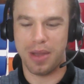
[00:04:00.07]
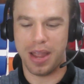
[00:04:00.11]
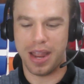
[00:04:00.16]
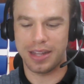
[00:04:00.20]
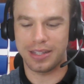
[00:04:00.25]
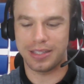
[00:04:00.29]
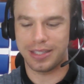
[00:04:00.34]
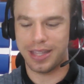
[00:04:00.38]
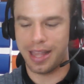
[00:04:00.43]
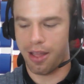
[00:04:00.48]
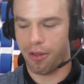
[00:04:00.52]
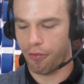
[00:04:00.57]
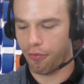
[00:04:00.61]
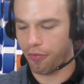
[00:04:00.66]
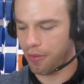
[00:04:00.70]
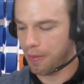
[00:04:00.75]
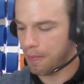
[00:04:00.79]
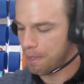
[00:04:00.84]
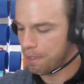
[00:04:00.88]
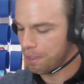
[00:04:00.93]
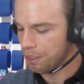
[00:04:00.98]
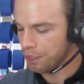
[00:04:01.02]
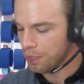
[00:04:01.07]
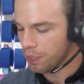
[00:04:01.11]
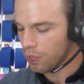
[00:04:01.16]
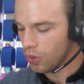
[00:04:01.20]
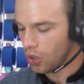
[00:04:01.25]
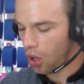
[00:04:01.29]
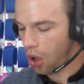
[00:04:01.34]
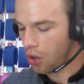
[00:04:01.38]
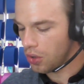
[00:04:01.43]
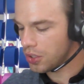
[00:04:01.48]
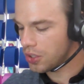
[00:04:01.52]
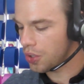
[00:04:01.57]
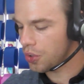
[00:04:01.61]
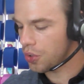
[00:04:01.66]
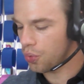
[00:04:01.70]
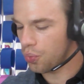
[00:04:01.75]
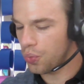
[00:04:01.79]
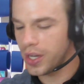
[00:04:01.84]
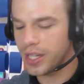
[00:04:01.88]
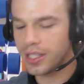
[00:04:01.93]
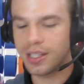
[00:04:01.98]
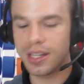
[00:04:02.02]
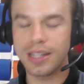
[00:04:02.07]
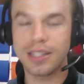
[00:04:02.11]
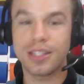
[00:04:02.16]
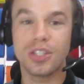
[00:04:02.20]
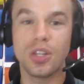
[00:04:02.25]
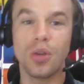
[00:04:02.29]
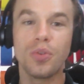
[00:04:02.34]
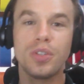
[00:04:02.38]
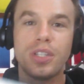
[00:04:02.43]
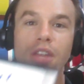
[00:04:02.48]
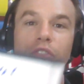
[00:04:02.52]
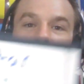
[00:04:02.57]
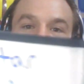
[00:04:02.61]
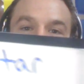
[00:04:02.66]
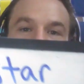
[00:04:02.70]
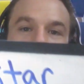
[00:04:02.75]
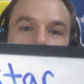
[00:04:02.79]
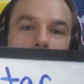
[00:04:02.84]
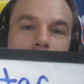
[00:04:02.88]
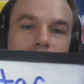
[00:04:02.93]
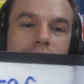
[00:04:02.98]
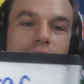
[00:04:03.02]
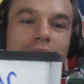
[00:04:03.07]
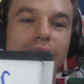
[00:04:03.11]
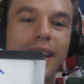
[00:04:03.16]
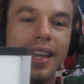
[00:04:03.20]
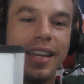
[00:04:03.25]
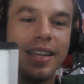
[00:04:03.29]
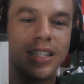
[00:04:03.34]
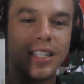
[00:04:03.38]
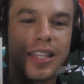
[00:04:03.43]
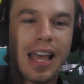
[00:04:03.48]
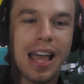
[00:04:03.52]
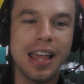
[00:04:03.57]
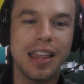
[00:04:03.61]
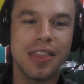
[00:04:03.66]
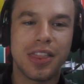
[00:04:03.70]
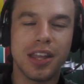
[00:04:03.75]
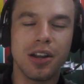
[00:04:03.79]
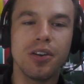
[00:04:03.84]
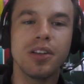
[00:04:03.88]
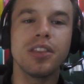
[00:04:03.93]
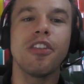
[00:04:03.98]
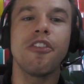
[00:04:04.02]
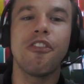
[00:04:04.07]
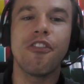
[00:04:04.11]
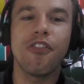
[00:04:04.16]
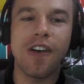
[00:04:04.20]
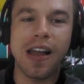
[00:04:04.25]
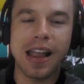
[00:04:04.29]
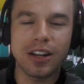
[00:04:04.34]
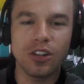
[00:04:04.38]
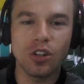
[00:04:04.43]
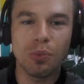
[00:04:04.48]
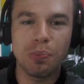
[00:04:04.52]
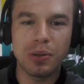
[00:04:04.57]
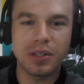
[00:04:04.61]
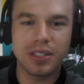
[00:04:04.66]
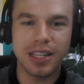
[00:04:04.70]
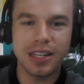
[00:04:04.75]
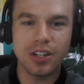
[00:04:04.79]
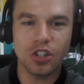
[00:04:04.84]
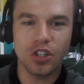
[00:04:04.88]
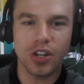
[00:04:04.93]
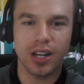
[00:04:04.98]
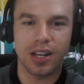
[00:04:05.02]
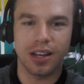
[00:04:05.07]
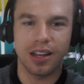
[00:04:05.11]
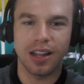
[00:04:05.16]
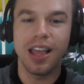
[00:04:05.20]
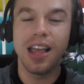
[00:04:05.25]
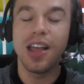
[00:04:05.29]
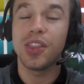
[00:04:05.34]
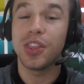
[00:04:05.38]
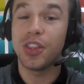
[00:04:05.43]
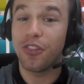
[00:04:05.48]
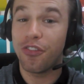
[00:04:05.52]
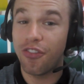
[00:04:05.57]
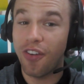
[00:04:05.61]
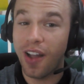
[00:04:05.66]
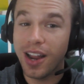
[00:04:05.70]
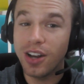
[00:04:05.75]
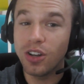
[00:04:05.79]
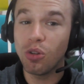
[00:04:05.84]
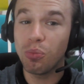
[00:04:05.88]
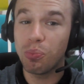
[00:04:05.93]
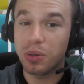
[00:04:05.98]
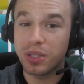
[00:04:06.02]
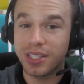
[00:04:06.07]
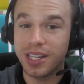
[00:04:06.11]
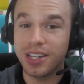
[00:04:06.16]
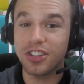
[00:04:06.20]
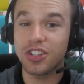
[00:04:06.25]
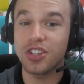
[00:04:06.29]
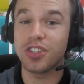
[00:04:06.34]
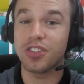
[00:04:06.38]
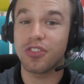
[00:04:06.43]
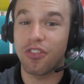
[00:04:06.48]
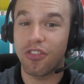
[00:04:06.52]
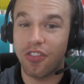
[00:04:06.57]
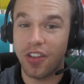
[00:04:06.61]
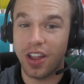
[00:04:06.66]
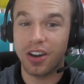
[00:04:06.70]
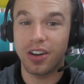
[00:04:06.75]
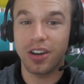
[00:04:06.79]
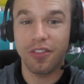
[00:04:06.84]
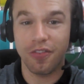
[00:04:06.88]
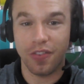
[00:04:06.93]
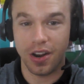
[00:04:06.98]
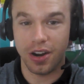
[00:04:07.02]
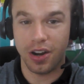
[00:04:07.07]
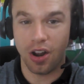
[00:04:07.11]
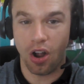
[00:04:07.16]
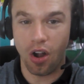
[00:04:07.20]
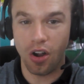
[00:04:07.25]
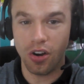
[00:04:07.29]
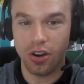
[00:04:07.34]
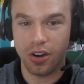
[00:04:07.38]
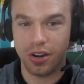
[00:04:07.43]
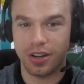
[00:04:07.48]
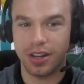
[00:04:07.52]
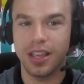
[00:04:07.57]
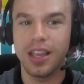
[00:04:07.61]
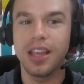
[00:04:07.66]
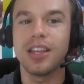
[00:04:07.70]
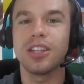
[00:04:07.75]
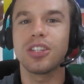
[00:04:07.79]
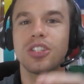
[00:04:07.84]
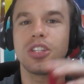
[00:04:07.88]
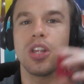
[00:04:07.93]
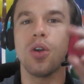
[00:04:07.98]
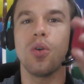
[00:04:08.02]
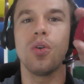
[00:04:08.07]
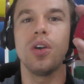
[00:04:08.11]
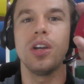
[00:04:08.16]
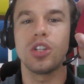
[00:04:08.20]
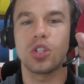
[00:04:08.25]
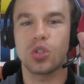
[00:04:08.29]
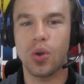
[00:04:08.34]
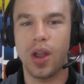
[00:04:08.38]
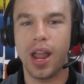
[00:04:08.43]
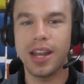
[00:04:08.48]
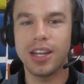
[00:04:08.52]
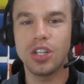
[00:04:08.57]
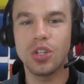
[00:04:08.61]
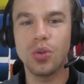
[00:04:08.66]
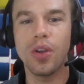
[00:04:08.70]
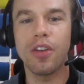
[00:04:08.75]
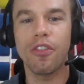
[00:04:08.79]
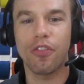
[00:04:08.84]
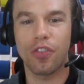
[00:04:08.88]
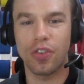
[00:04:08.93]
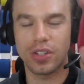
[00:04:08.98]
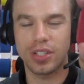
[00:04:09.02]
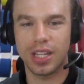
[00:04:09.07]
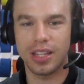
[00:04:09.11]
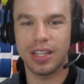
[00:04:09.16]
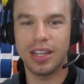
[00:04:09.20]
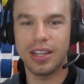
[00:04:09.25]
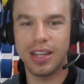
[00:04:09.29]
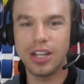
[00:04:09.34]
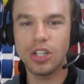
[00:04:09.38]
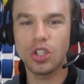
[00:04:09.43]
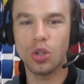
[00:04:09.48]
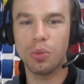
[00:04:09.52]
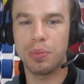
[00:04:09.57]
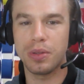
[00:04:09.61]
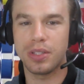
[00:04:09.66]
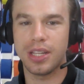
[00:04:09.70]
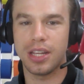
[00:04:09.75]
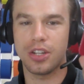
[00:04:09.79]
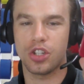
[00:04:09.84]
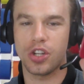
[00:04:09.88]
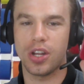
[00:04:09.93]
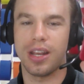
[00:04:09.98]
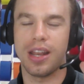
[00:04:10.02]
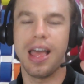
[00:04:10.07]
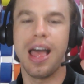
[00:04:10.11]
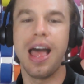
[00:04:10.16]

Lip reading: itself. Also, the reason it's so difficult is that they're in the final position. The final position is very, very hard. So try to do it first in the initial position.